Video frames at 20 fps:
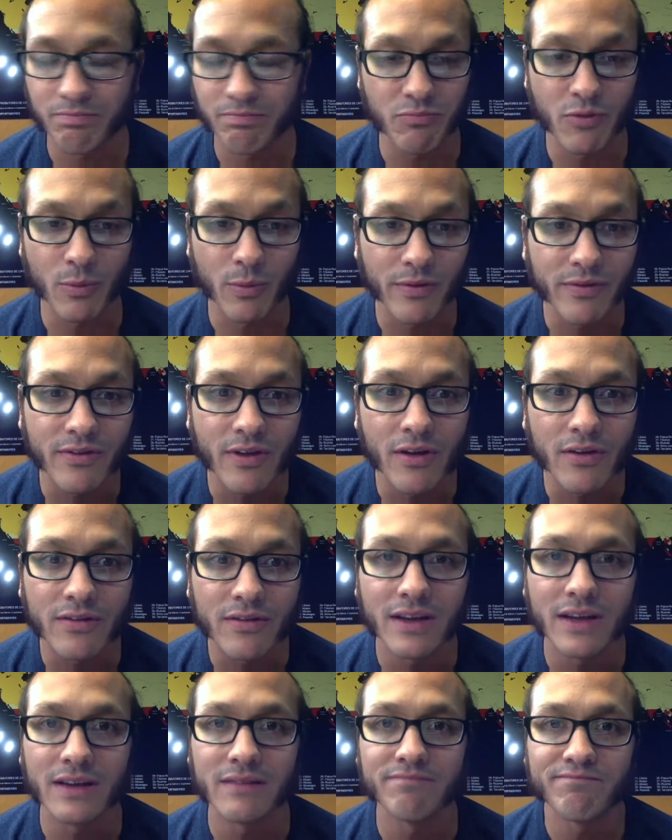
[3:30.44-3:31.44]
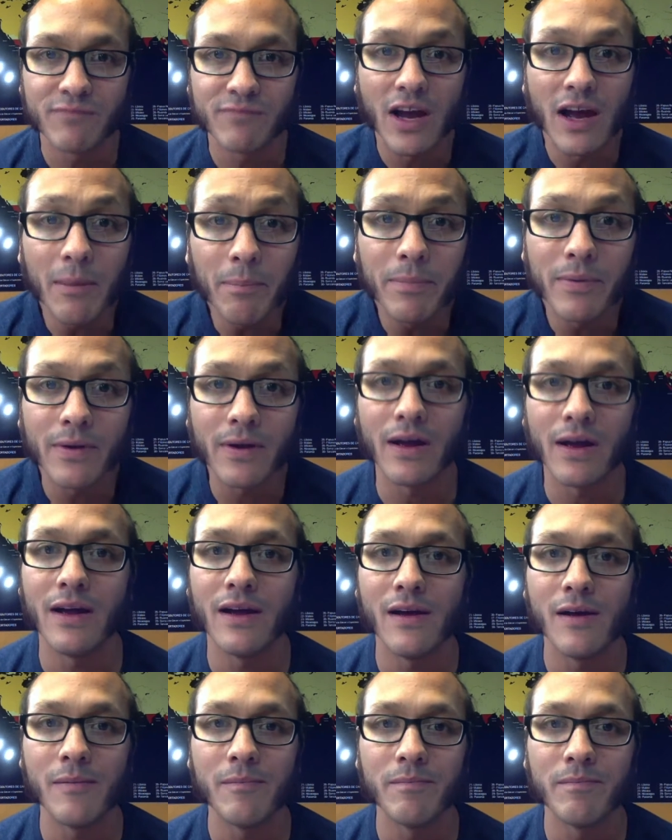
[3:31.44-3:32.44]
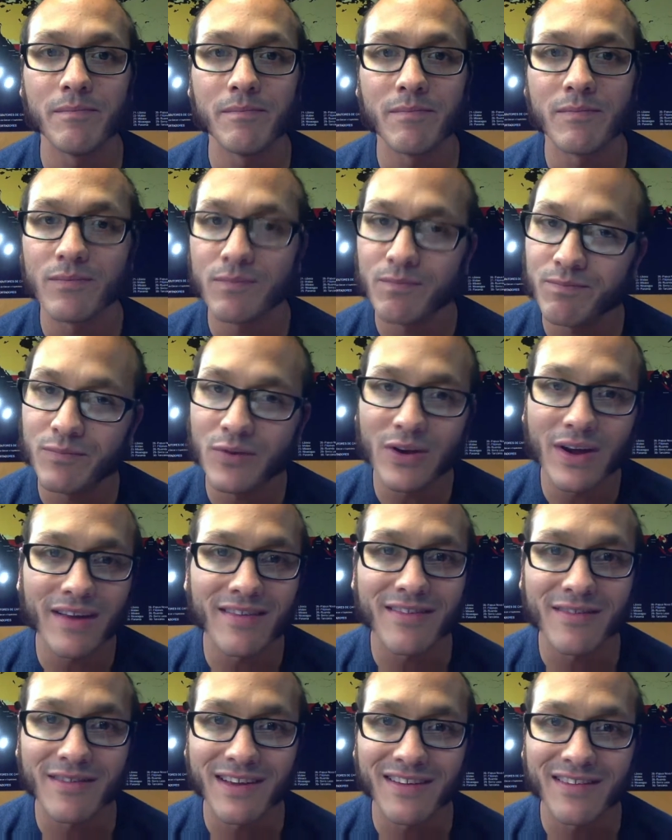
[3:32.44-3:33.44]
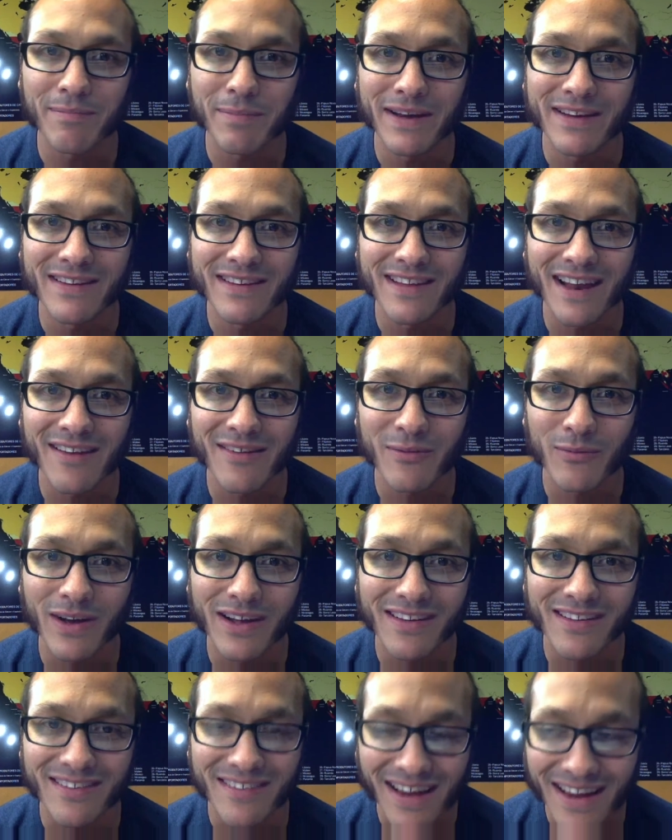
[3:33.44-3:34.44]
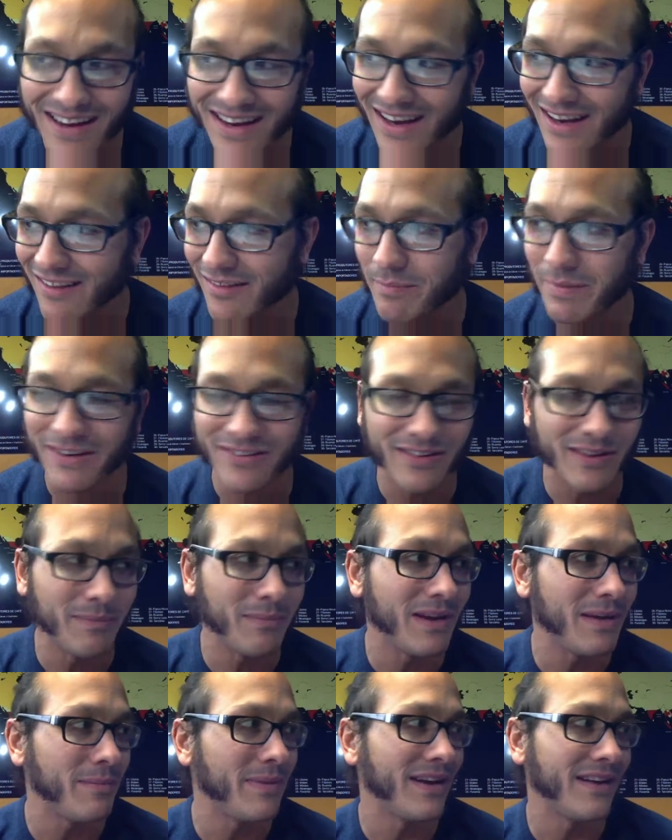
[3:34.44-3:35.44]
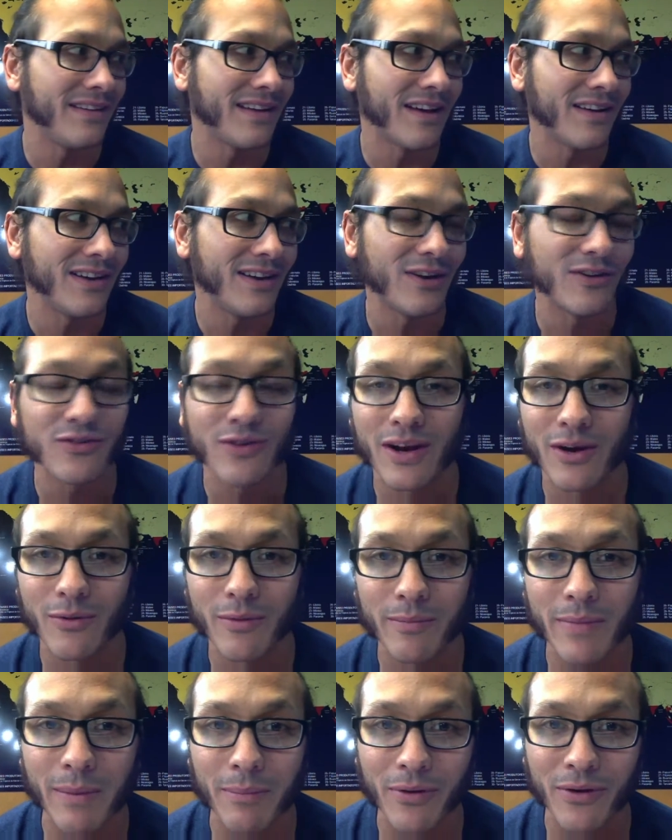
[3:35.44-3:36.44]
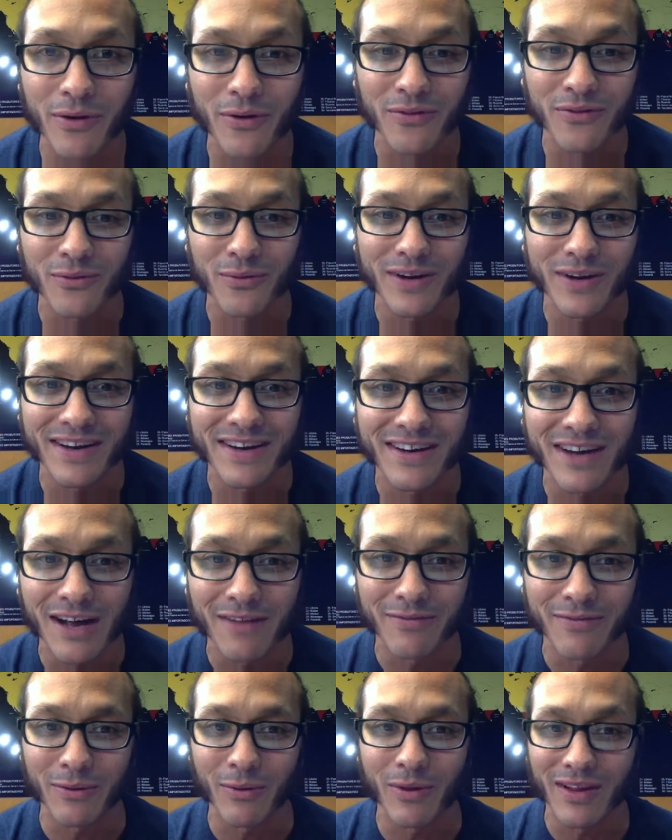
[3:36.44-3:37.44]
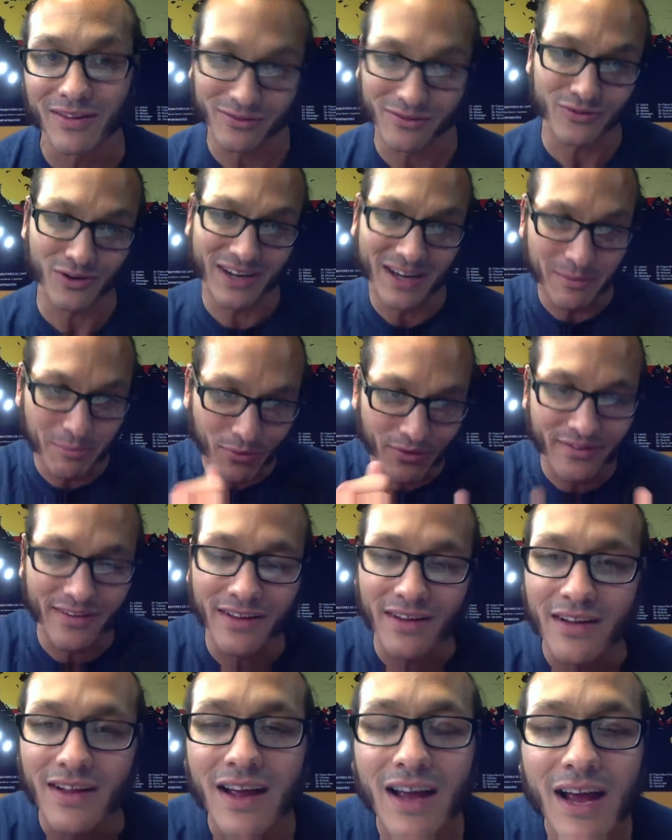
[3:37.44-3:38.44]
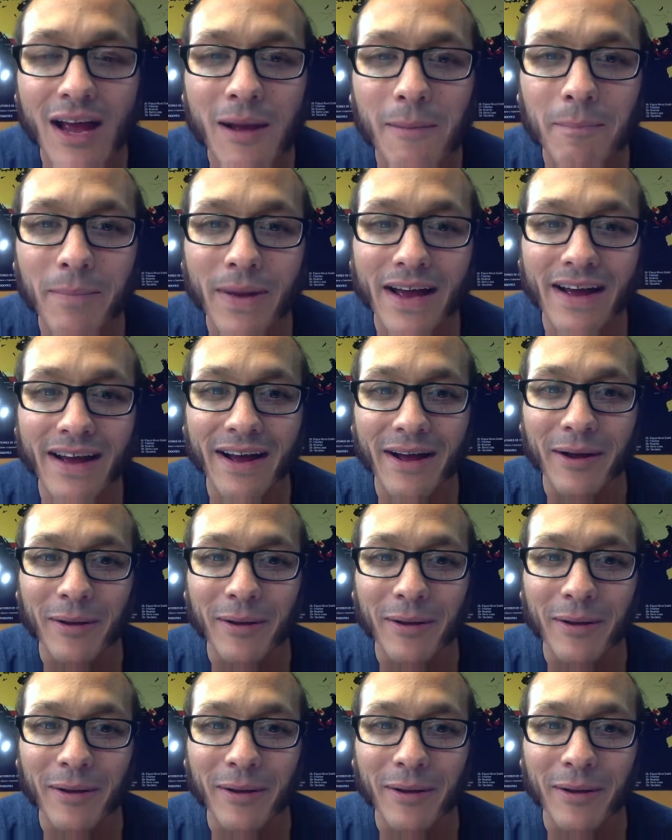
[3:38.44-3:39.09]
the resulting cup, you guys can speak to that as well as I can, especially me being down here trying to remember Costa Rican coffee while drinking Brazil. But